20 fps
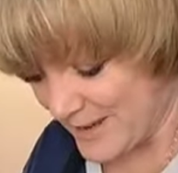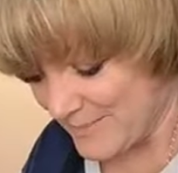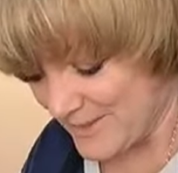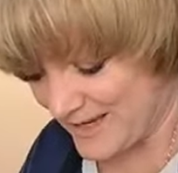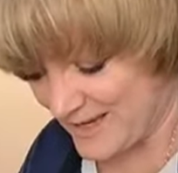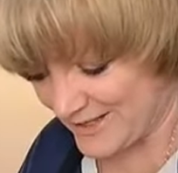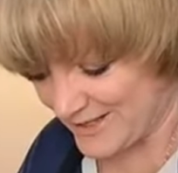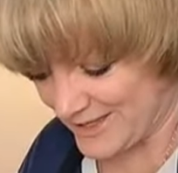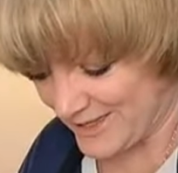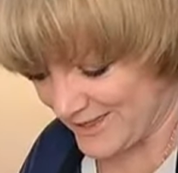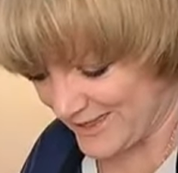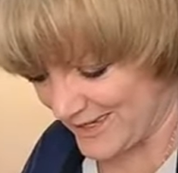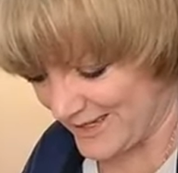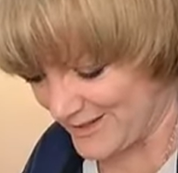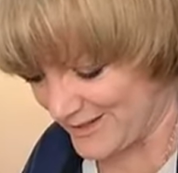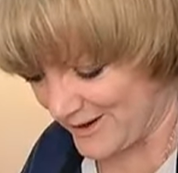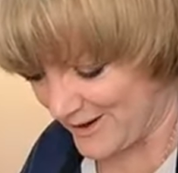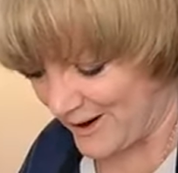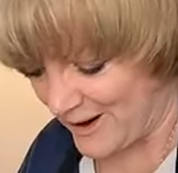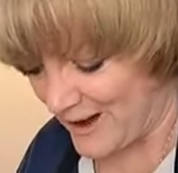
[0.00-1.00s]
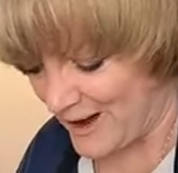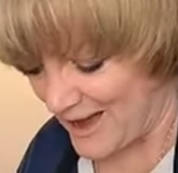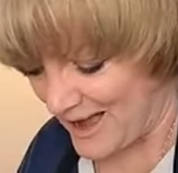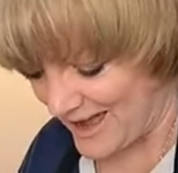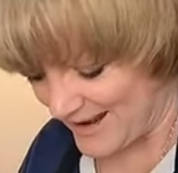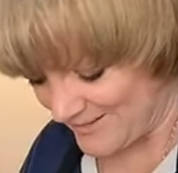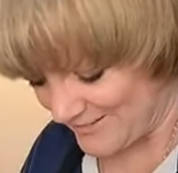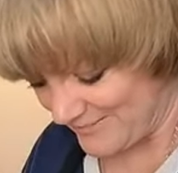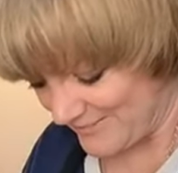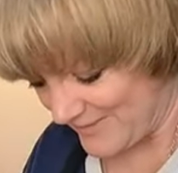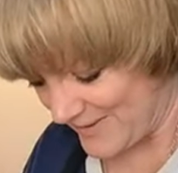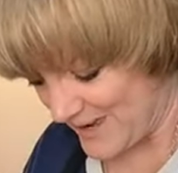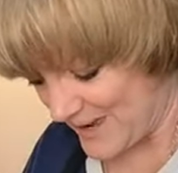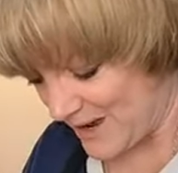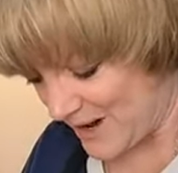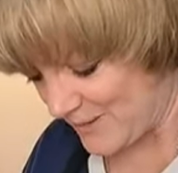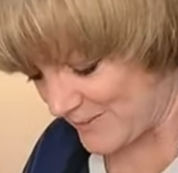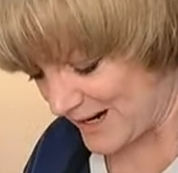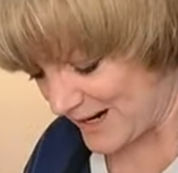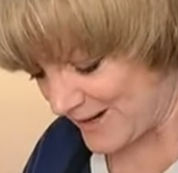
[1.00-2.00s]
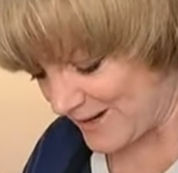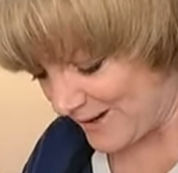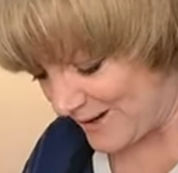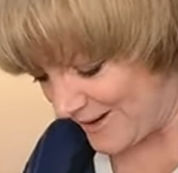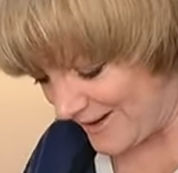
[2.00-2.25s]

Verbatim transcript: because things are hot. Oh my God,